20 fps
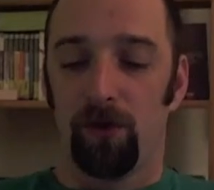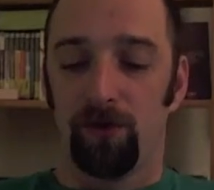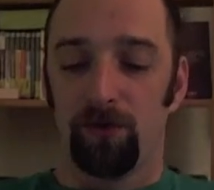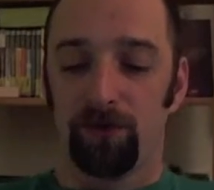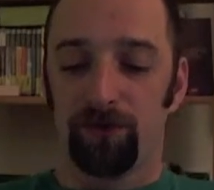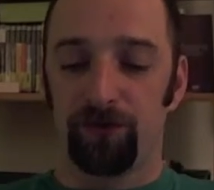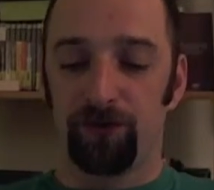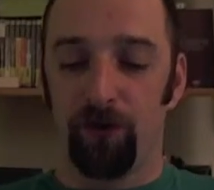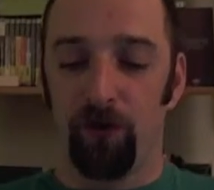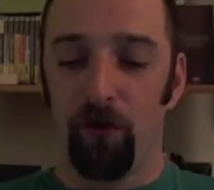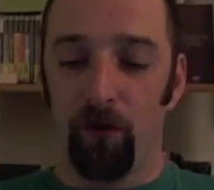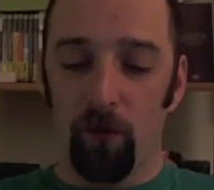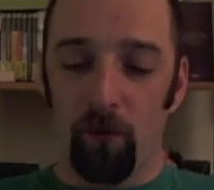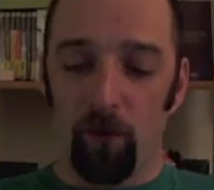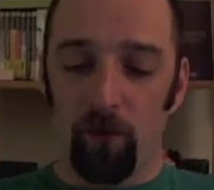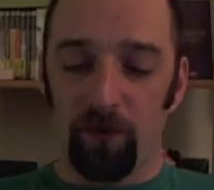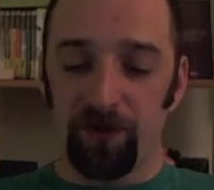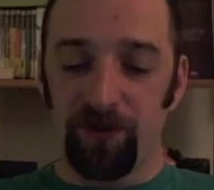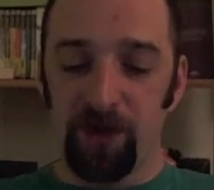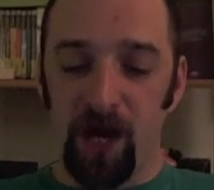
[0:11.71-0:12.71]
So
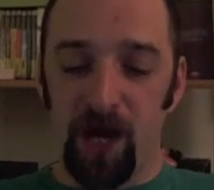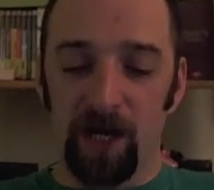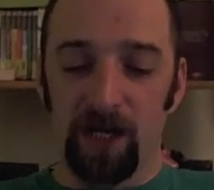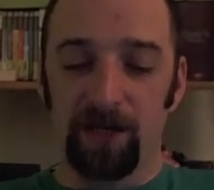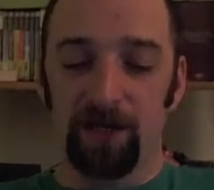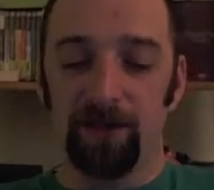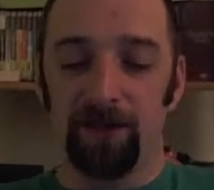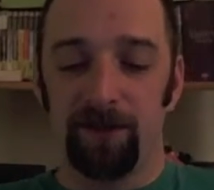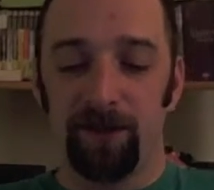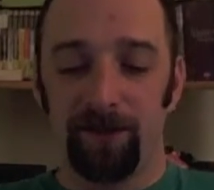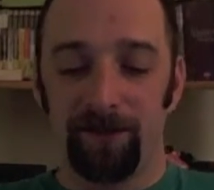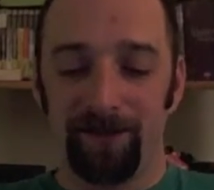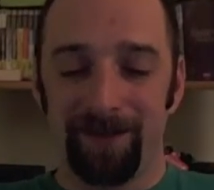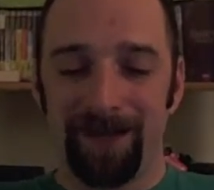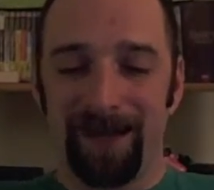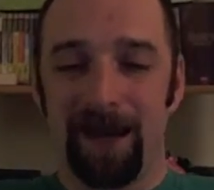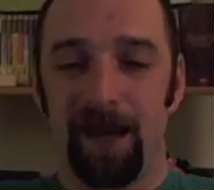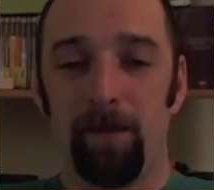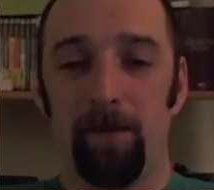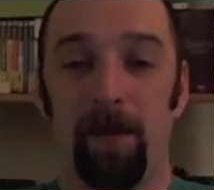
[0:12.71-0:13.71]
we're talking to you
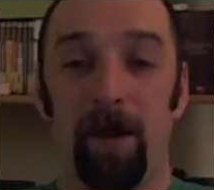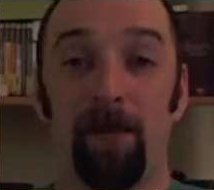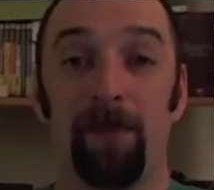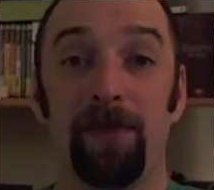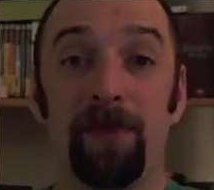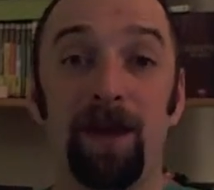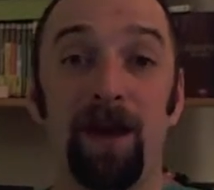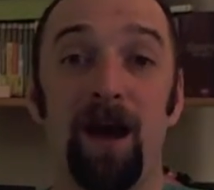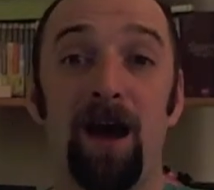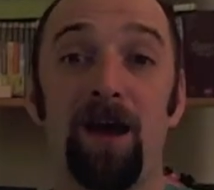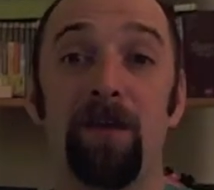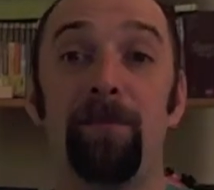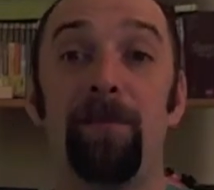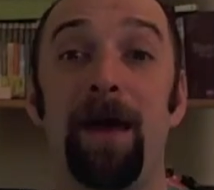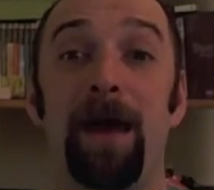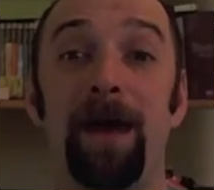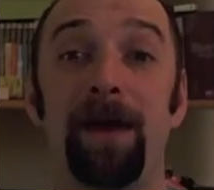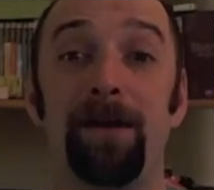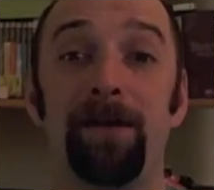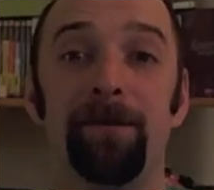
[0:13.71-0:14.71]
today about the
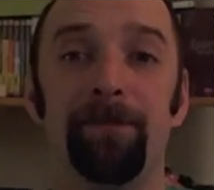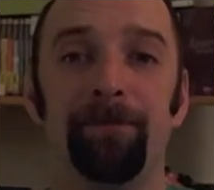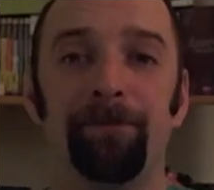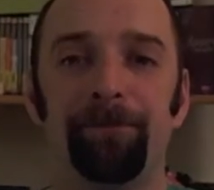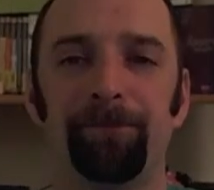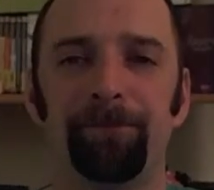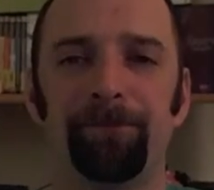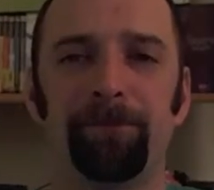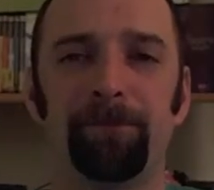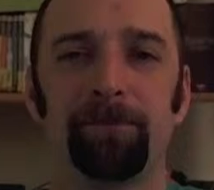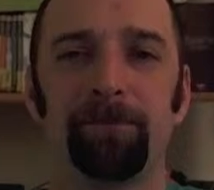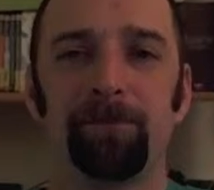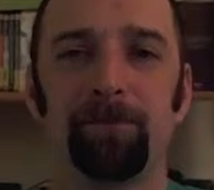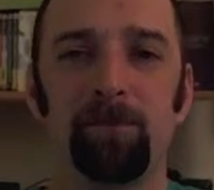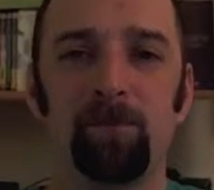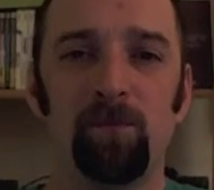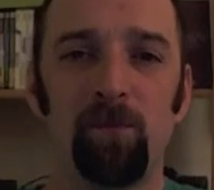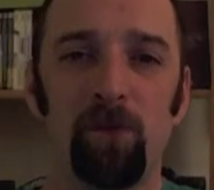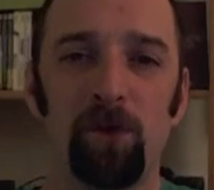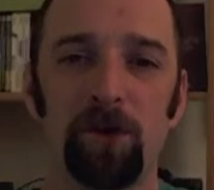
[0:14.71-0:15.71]
iPad.
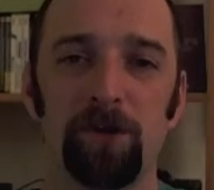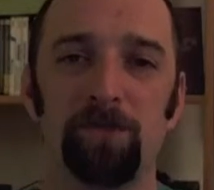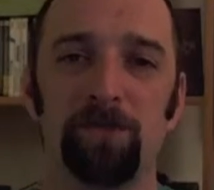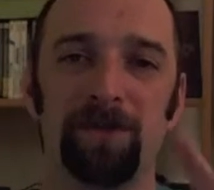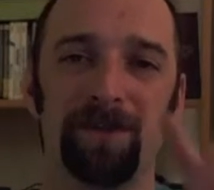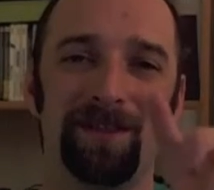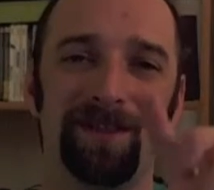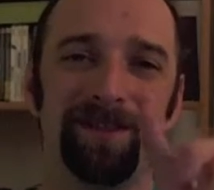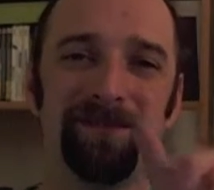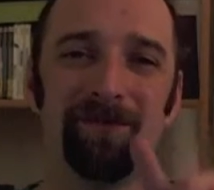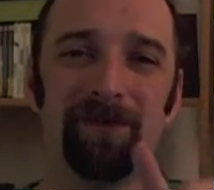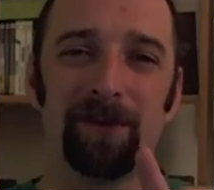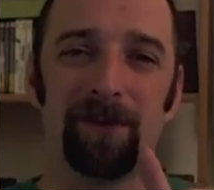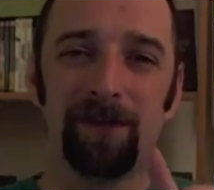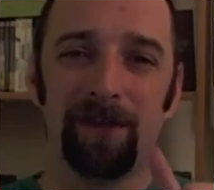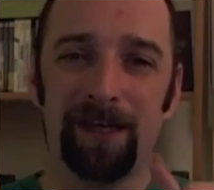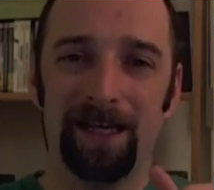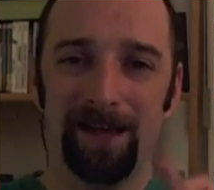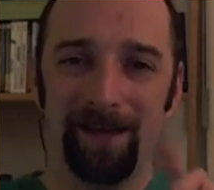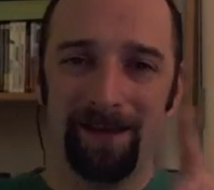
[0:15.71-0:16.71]
More
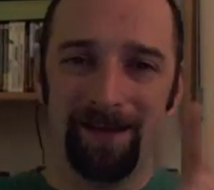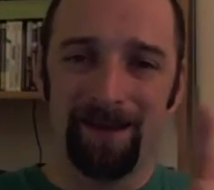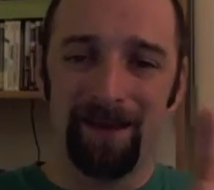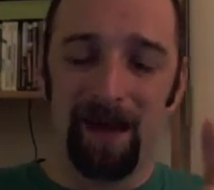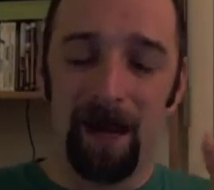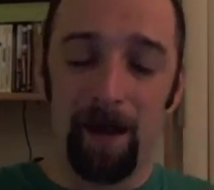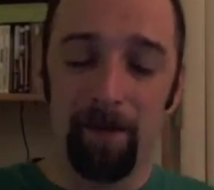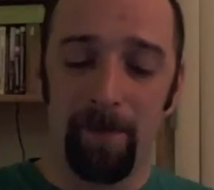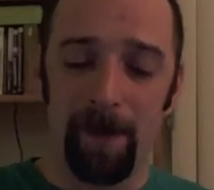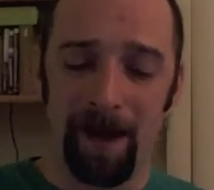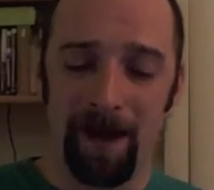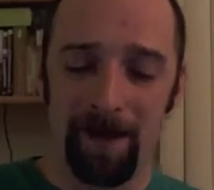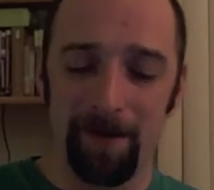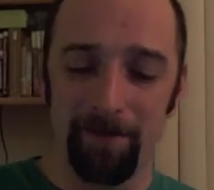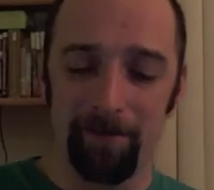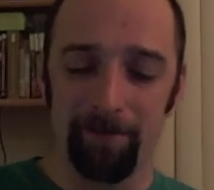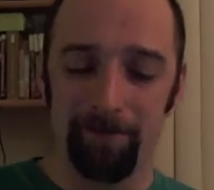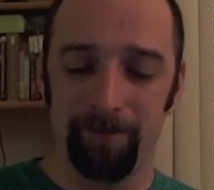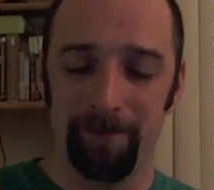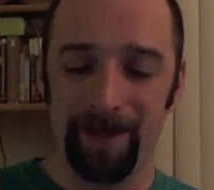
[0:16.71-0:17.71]
specifically, the
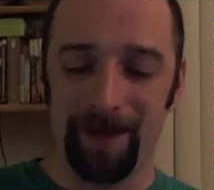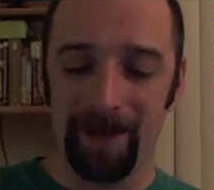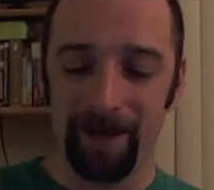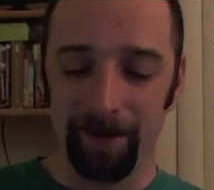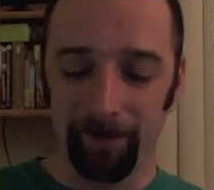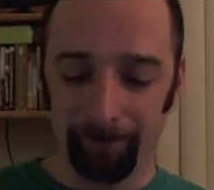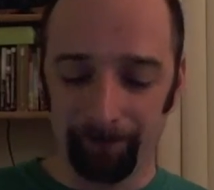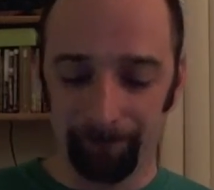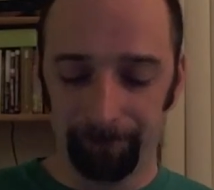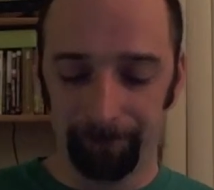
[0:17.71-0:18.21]
iPad mini.